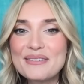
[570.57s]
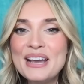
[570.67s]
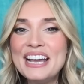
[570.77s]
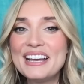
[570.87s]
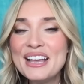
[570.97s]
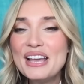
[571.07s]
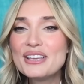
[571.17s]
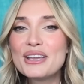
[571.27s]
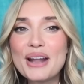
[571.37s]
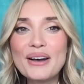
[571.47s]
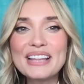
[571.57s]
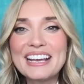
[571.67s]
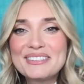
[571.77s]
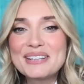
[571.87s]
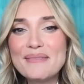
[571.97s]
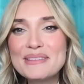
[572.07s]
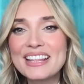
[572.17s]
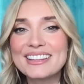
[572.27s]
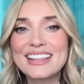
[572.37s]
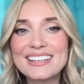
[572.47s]
like, you know, like some of
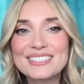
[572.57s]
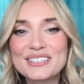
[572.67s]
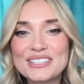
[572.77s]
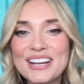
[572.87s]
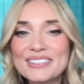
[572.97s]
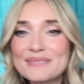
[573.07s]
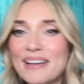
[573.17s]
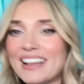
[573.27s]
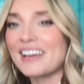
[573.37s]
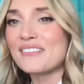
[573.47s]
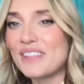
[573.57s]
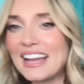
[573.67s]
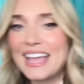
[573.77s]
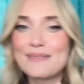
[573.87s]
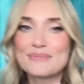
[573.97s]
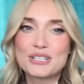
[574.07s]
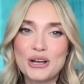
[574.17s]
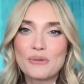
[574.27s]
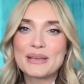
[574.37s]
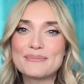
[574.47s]
the things you're just like I can't
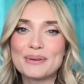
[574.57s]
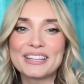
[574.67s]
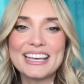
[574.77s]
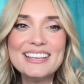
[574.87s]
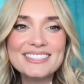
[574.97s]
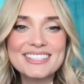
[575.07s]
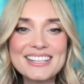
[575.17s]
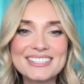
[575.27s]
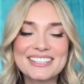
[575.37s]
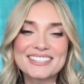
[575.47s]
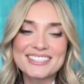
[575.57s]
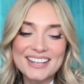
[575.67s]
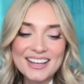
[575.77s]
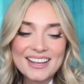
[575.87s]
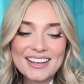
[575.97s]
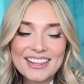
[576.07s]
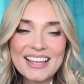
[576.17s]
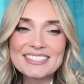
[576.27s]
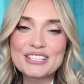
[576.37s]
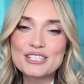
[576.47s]
show people this. This is yeah
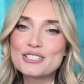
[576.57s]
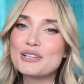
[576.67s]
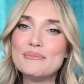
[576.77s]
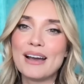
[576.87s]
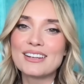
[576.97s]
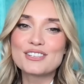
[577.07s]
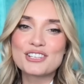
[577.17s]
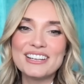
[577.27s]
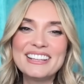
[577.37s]
this is too much.